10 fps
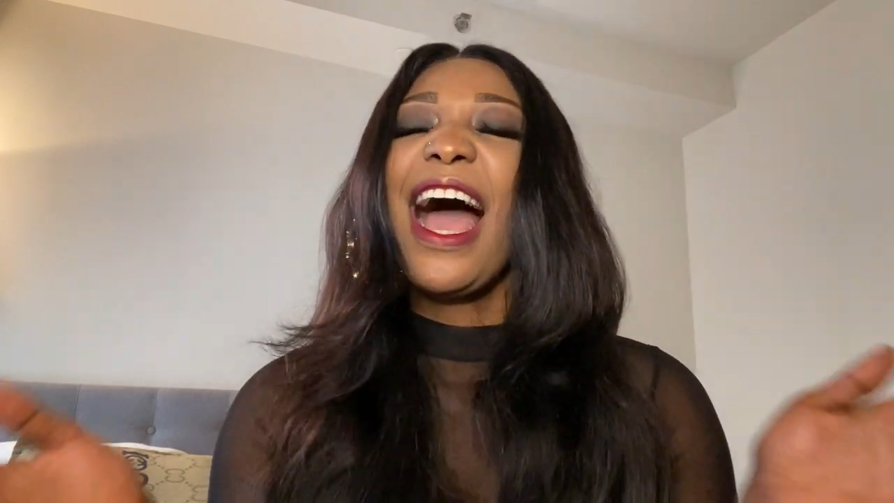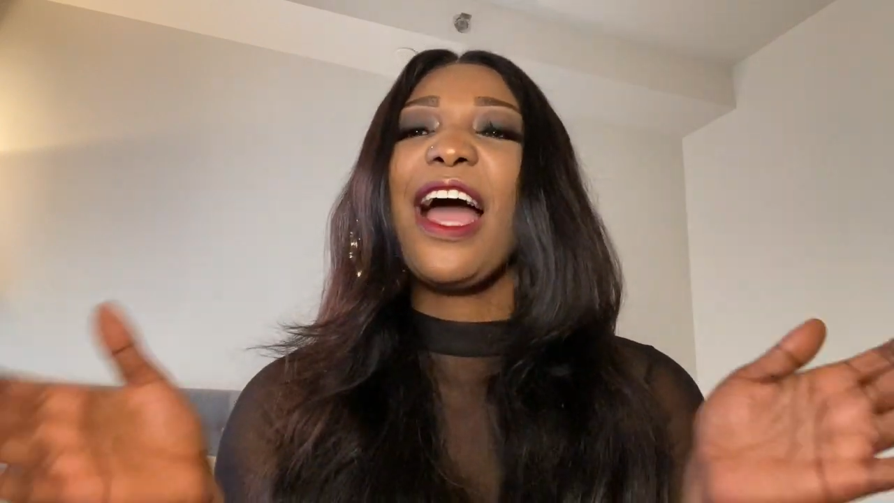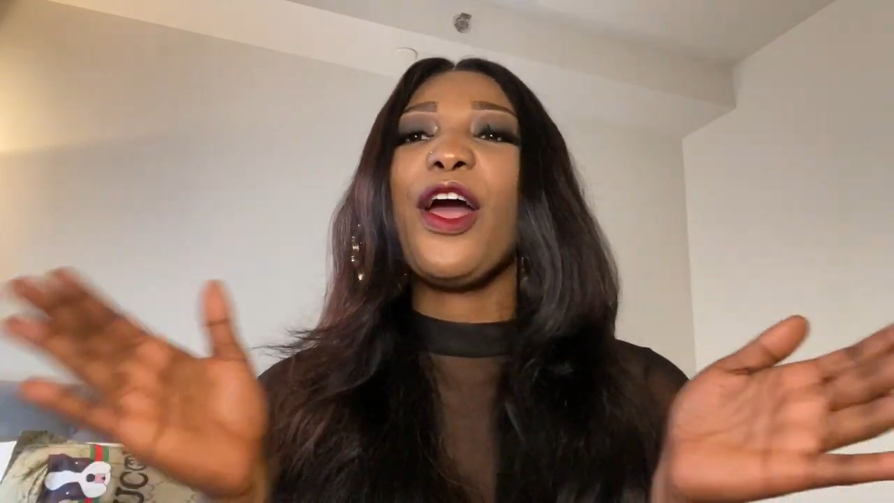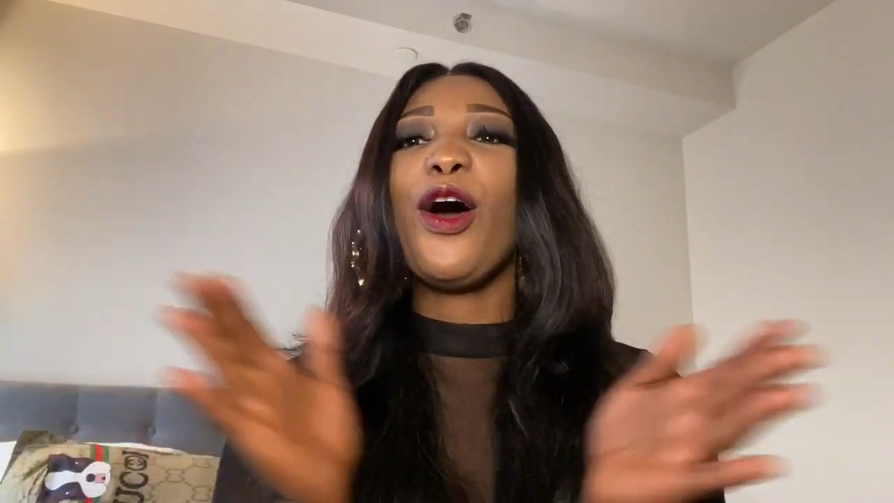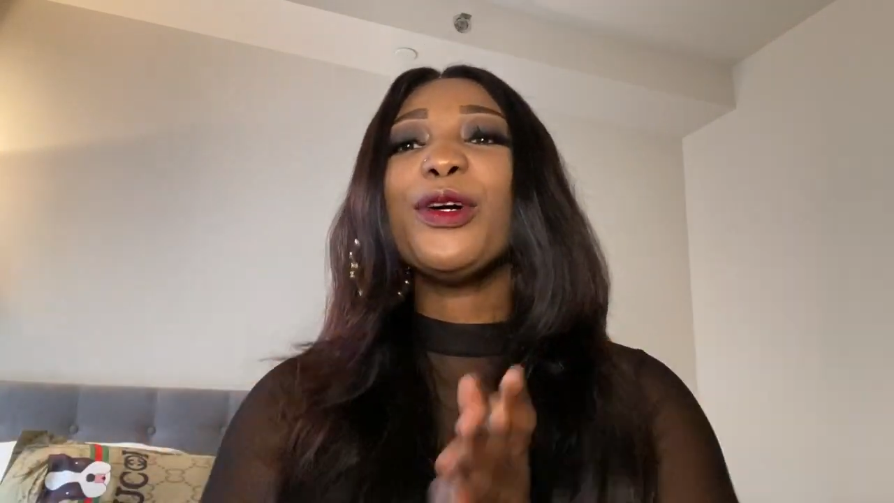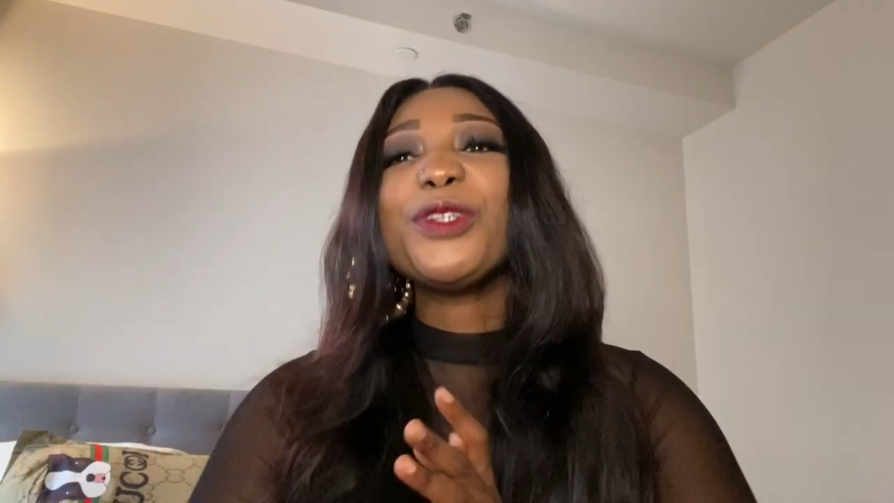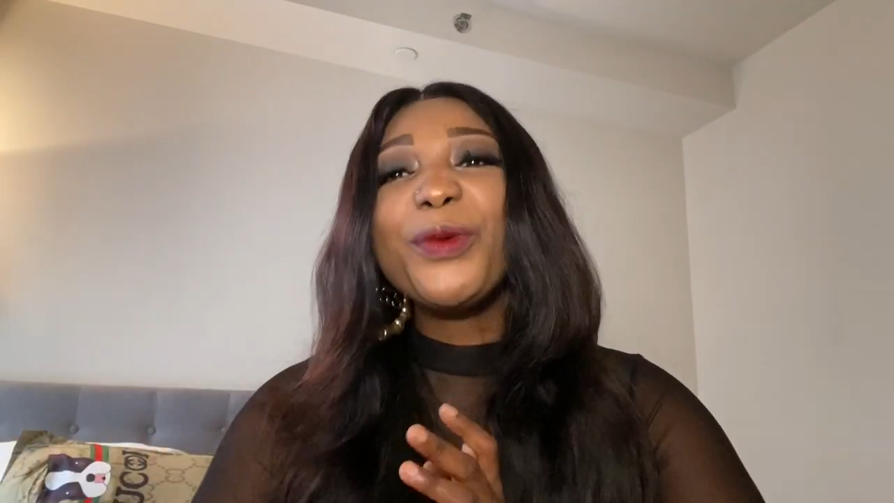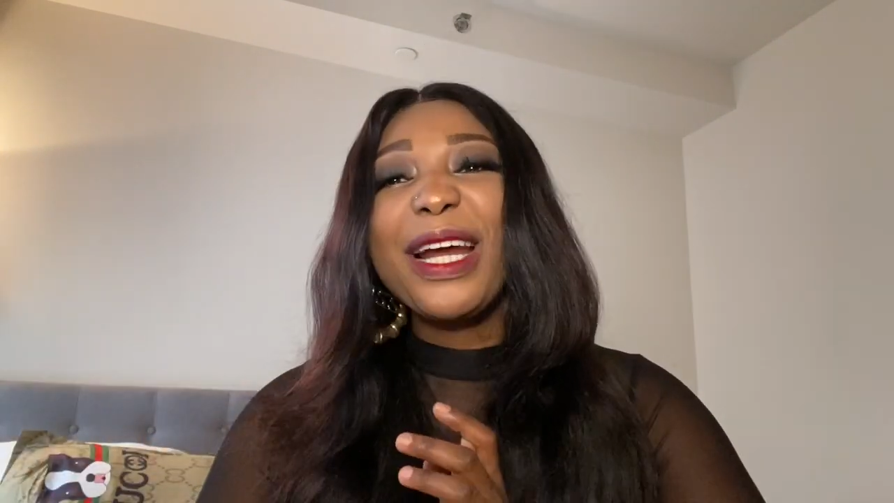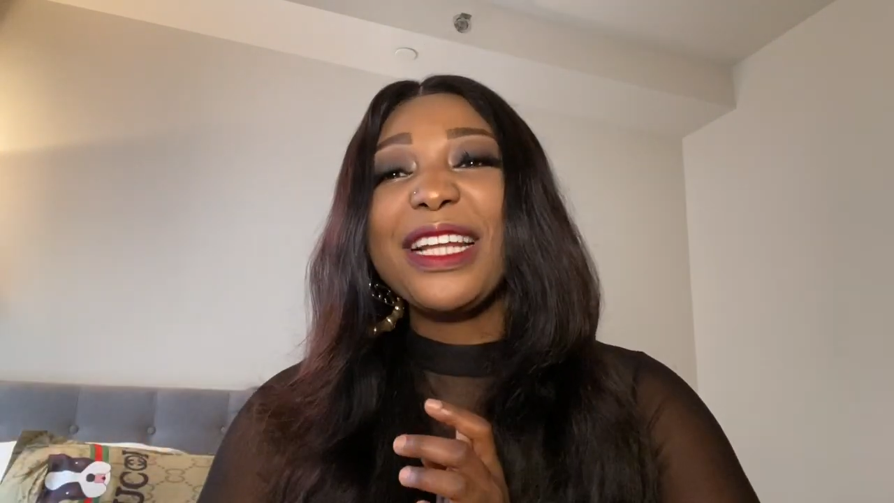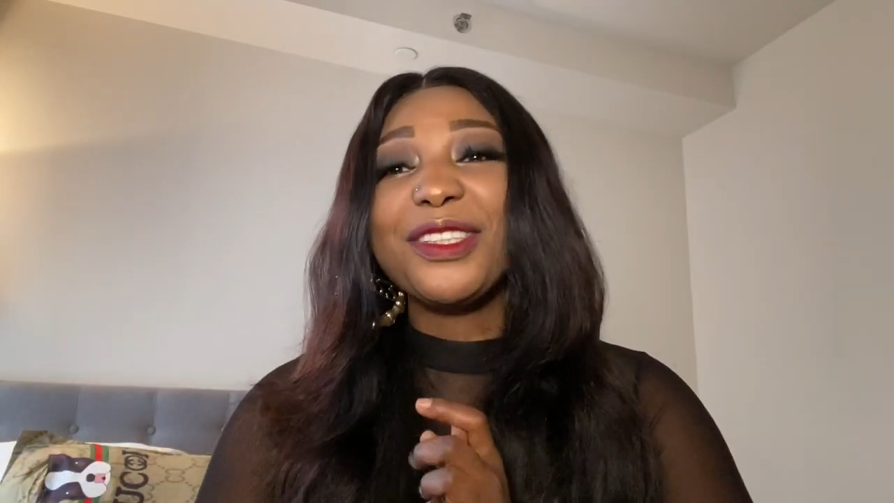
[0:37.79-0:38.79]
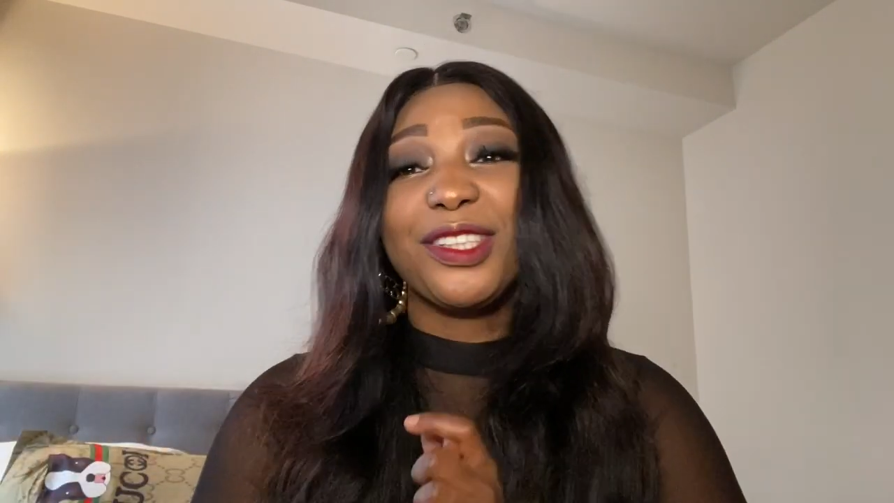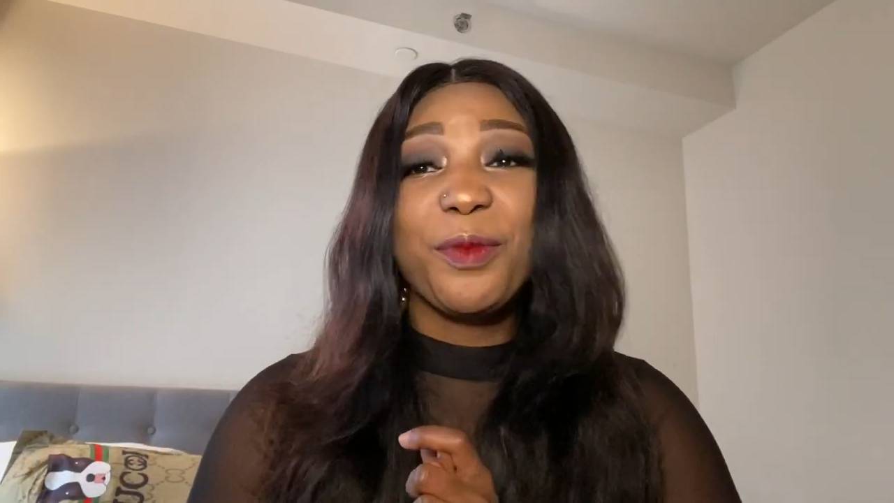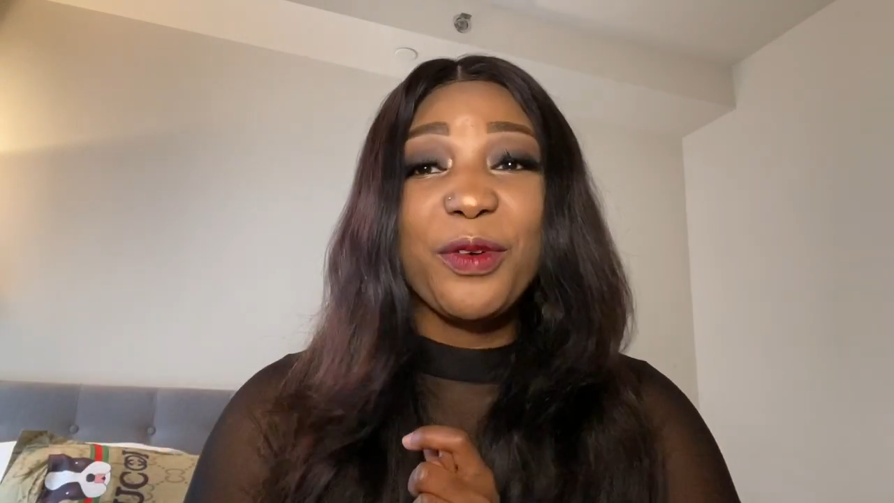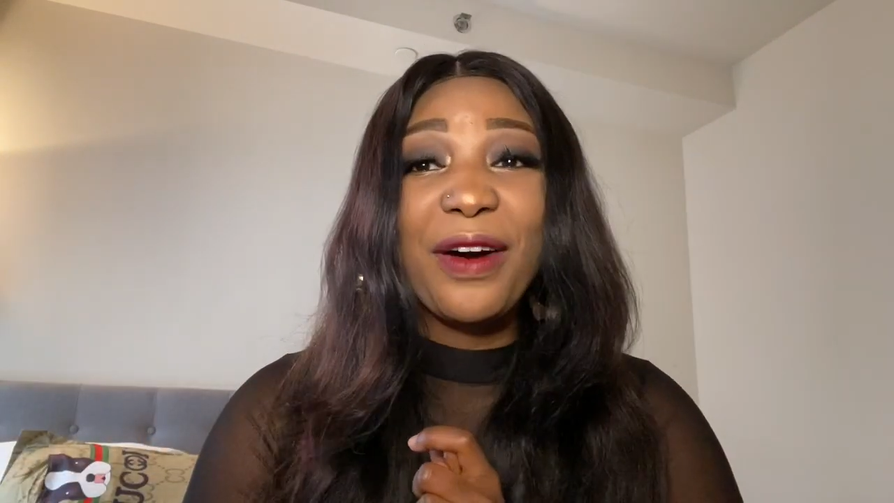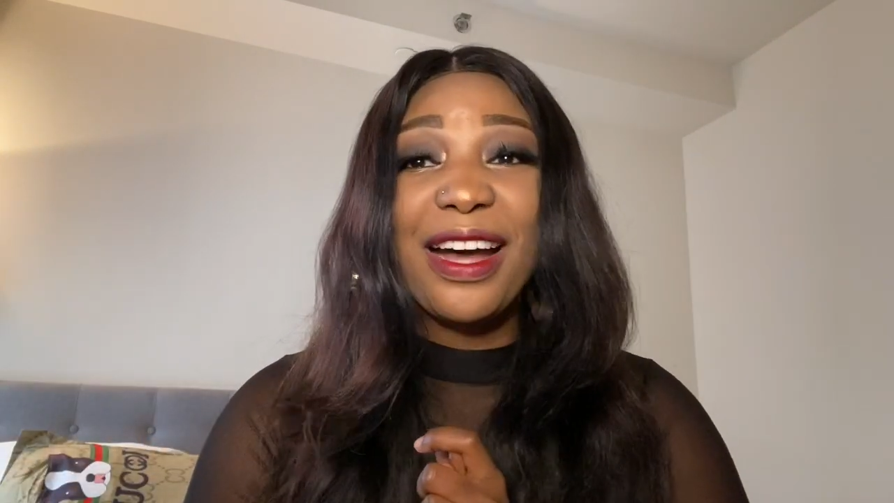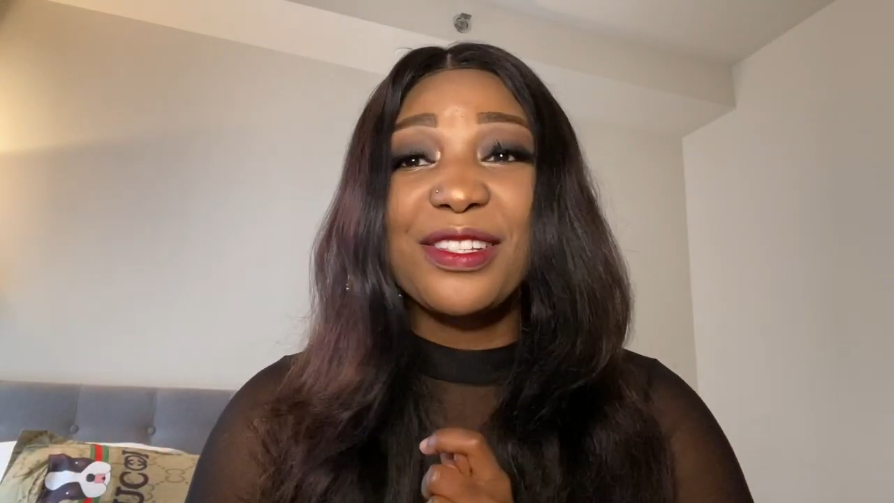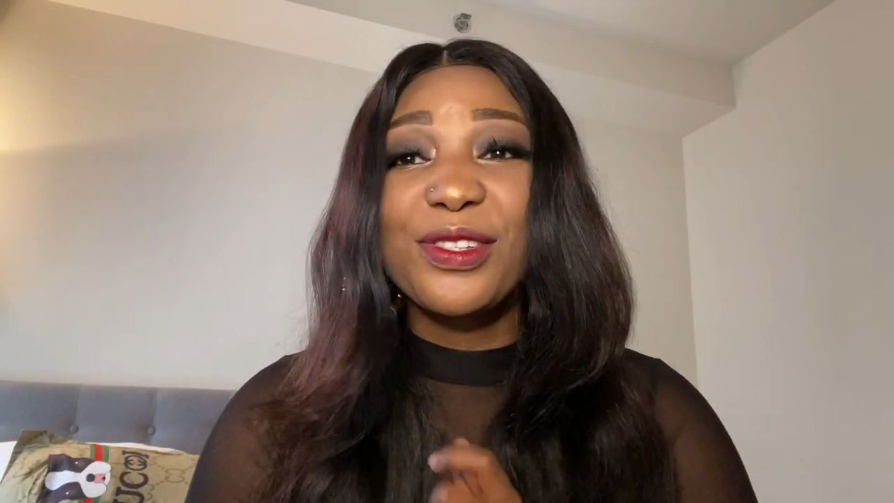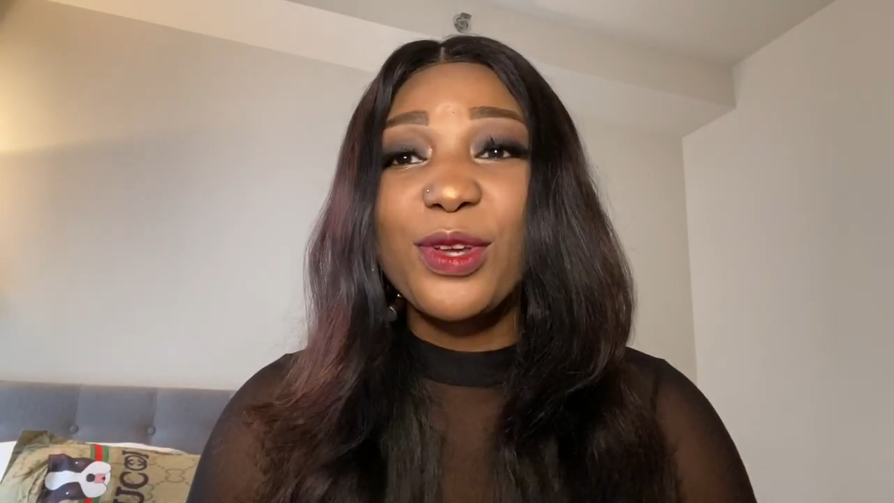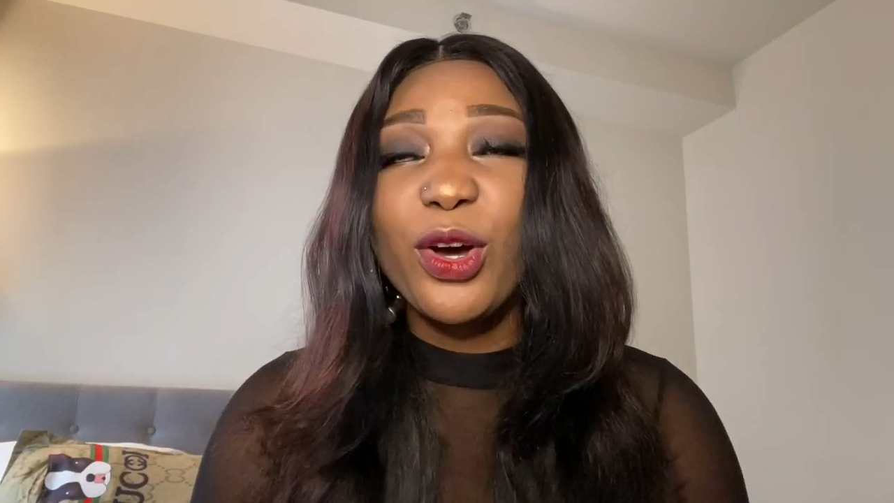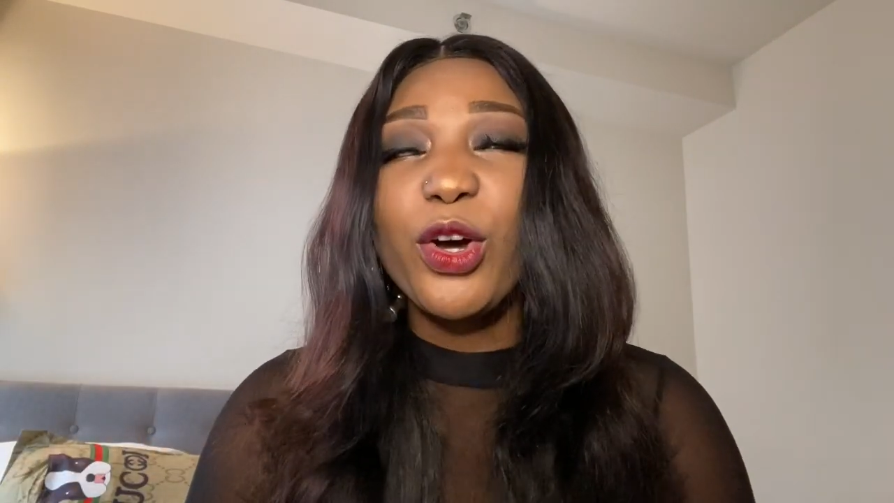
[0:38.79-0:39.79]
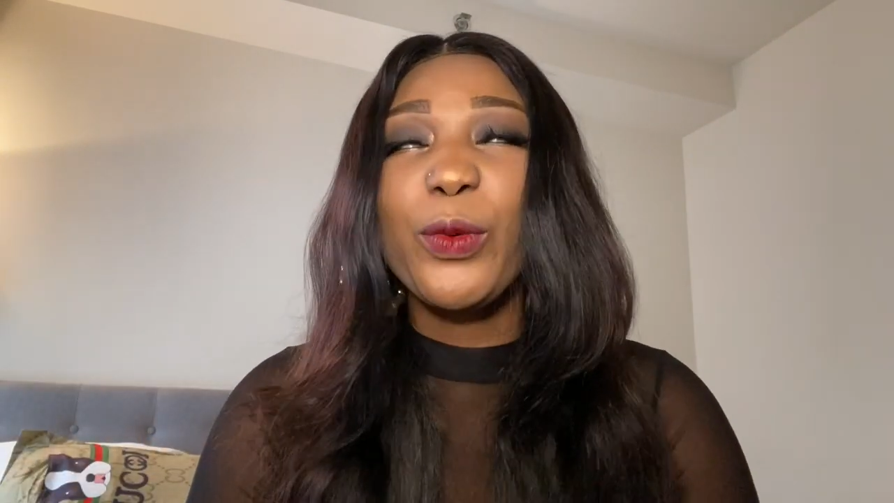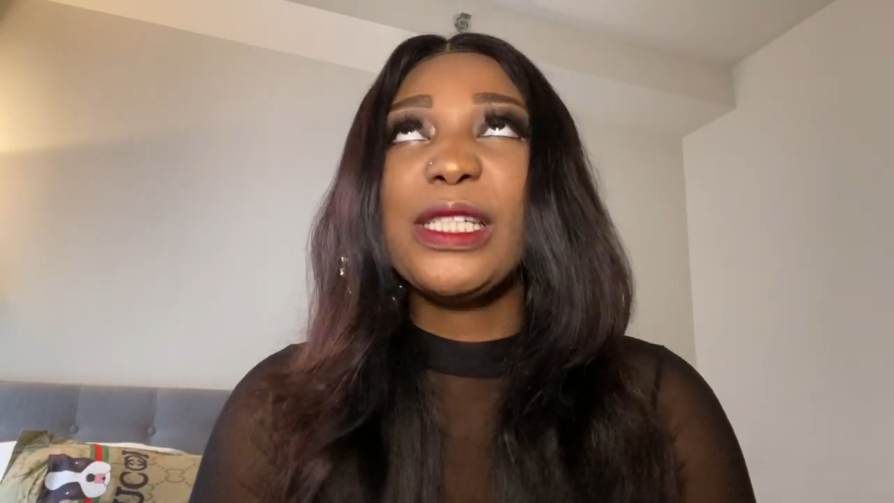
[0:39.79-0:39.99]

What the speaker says: I also reacted to some of her song,